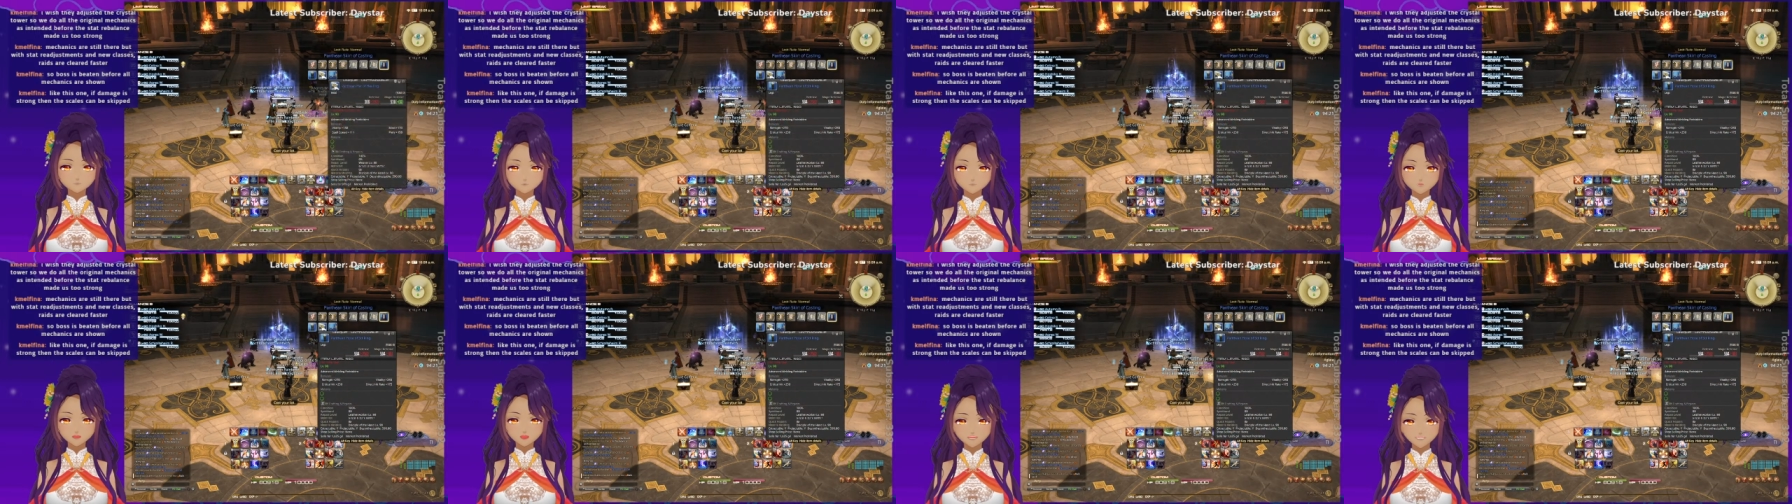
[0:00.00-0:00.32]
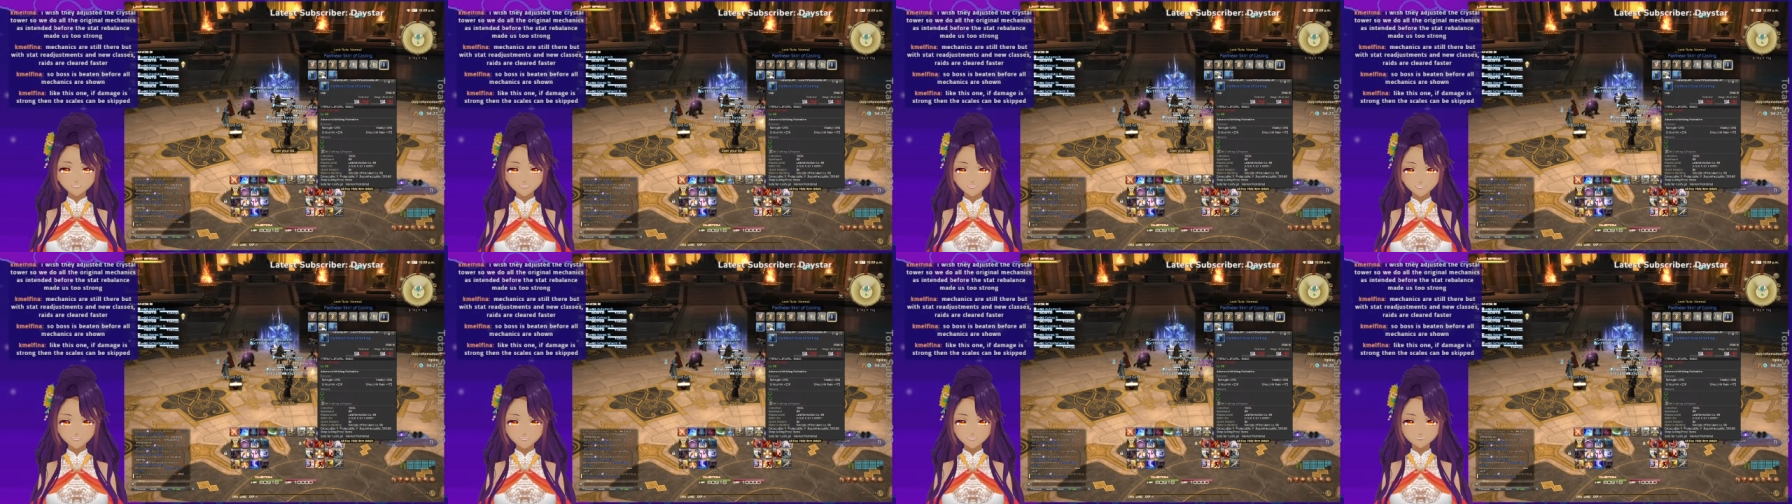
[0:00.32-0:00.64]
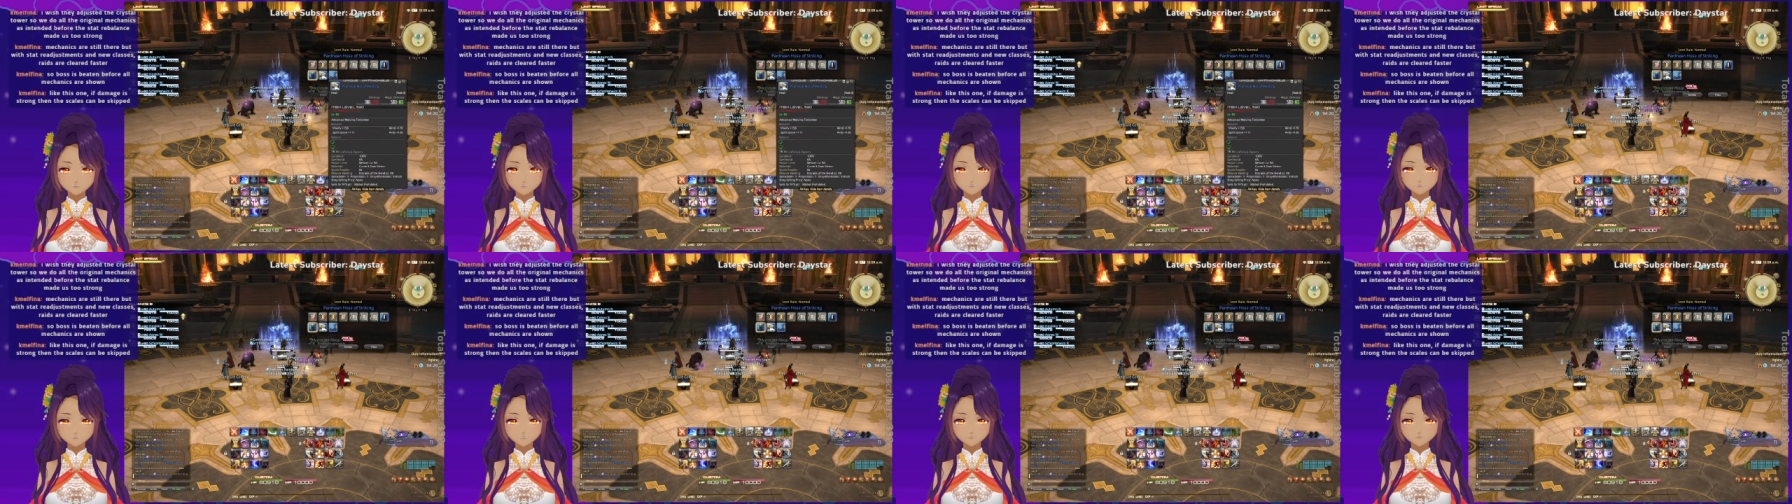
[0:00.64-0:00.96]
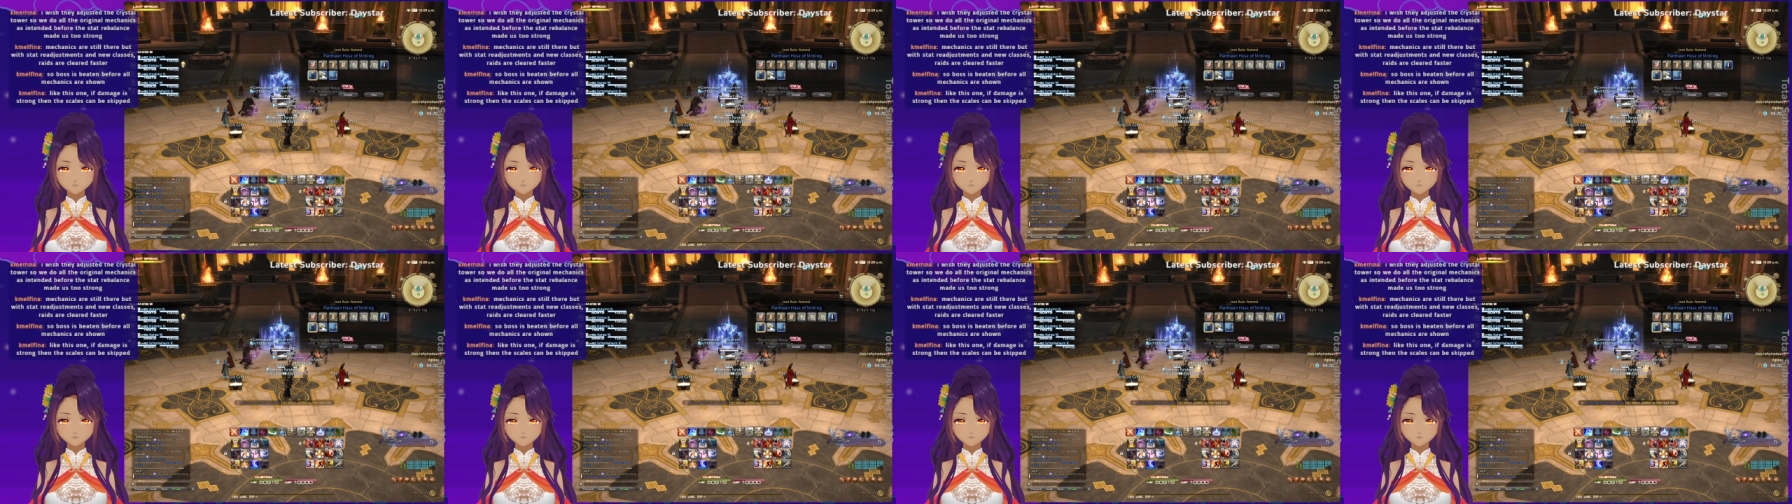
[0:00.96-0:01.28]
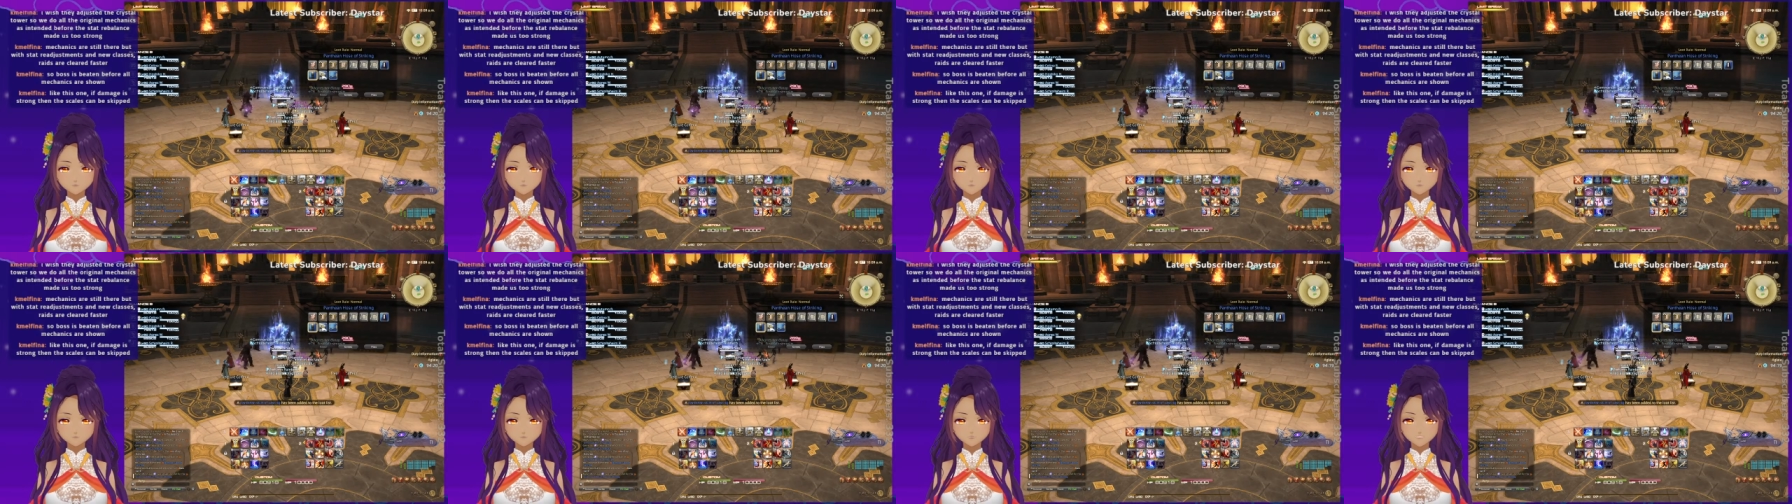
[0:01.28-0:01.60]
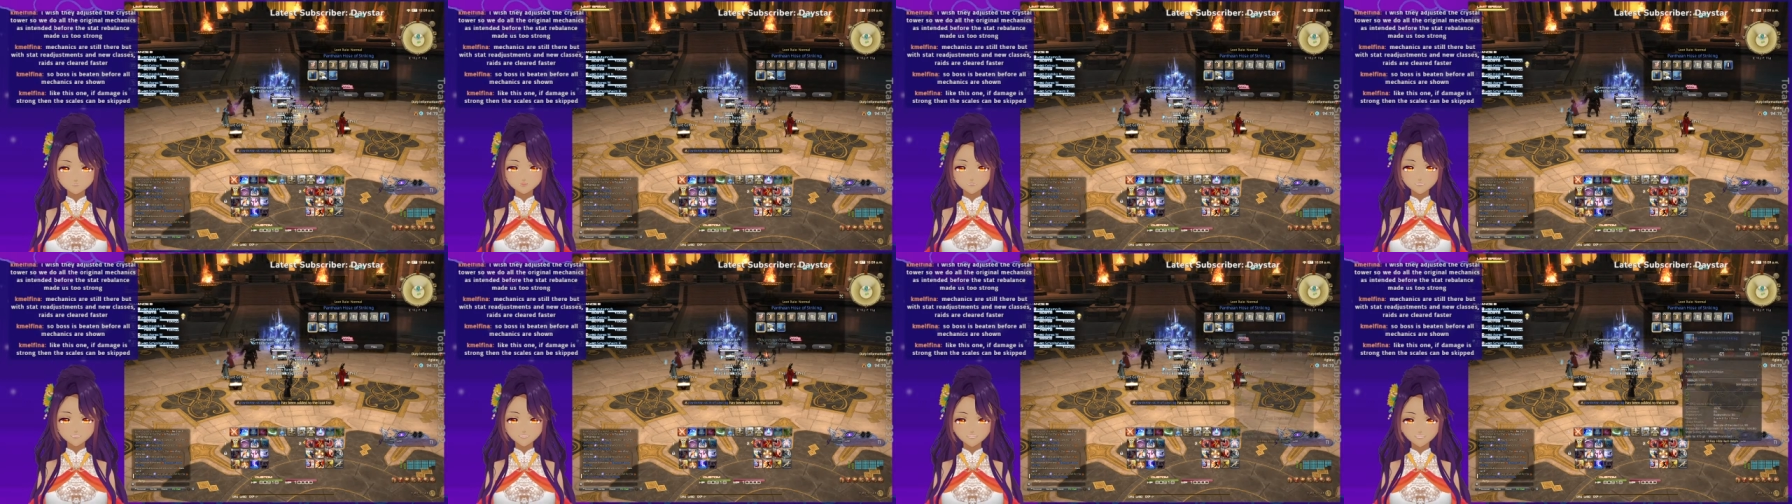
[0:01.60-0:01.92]
Pass.
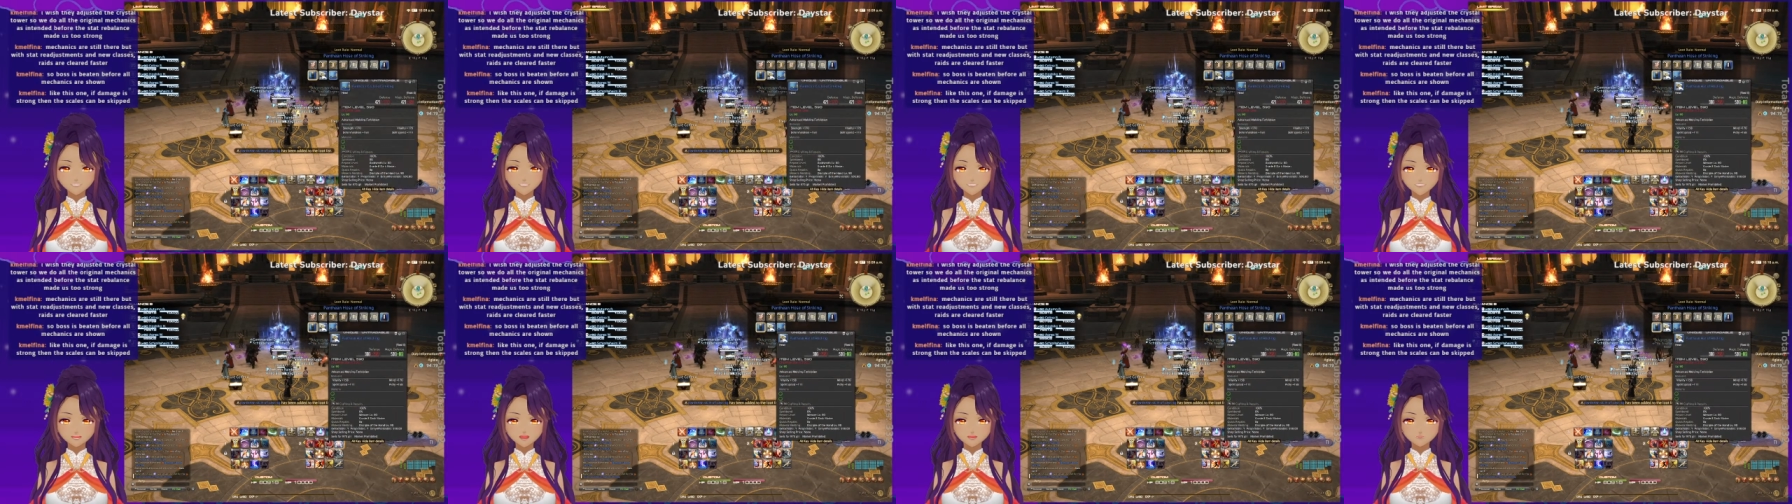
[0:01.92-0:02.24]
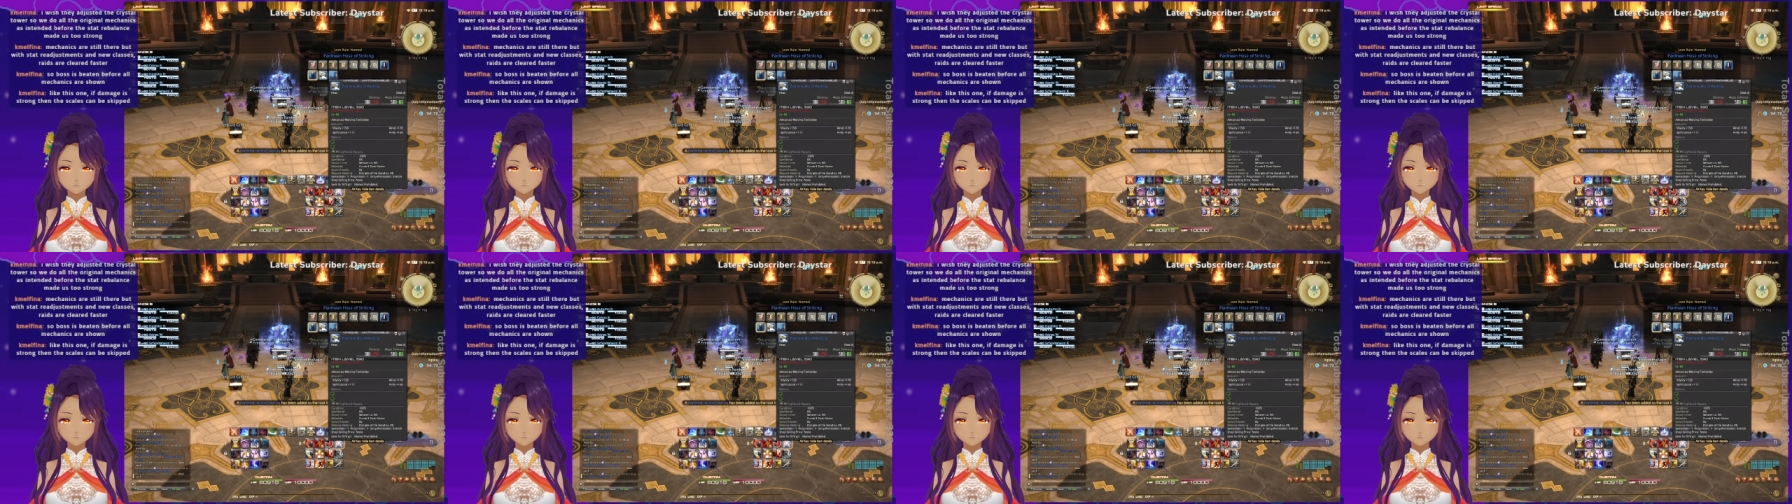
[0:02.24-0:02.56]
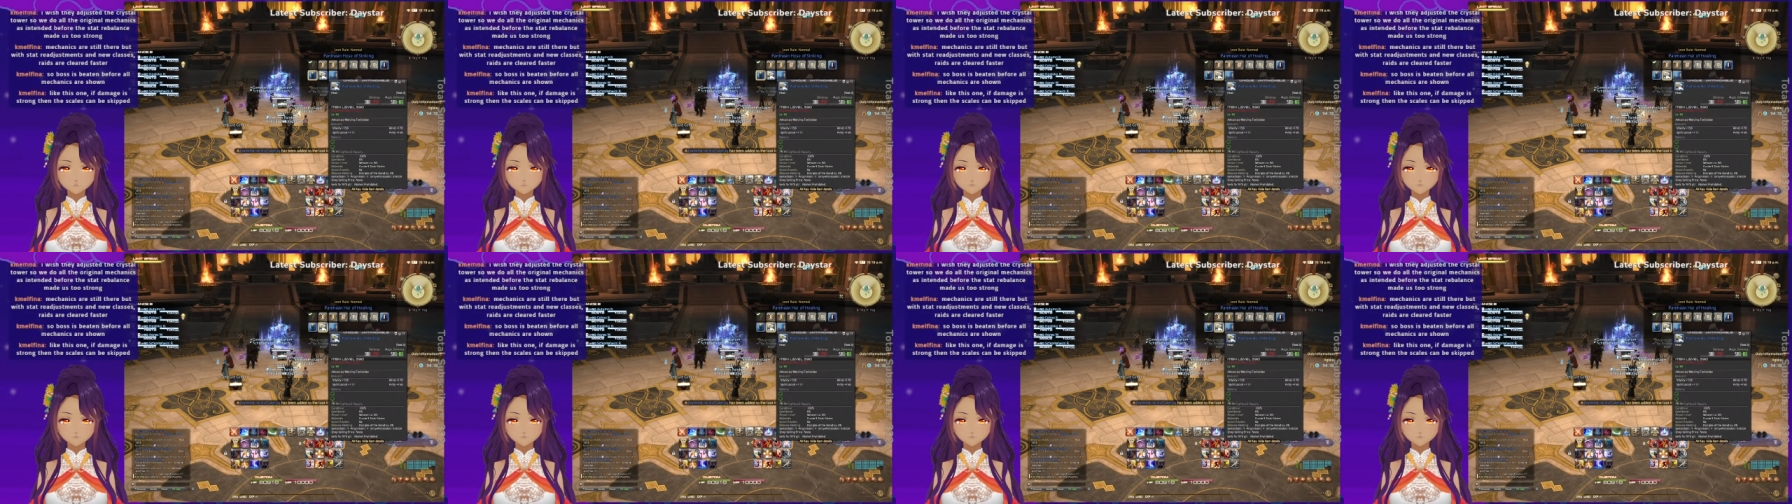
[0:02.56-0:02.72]
Pass.